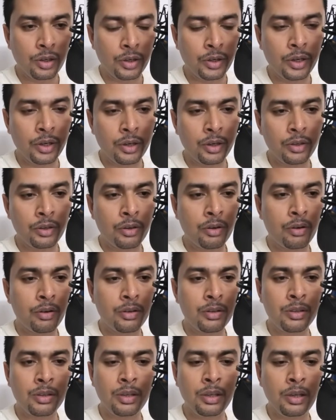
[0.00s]
Here you're going to
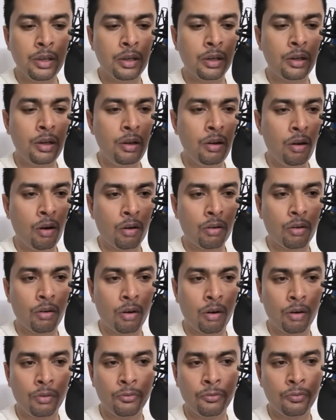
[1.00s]
see a lot
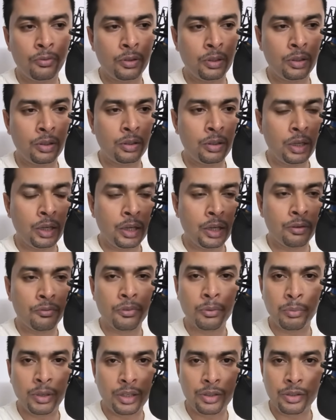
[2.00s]
of
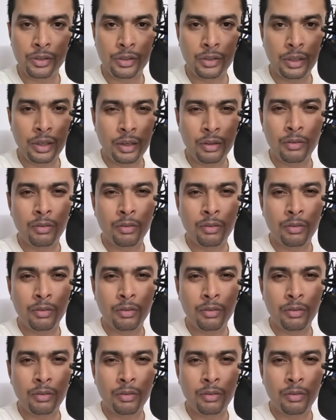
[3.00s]
information.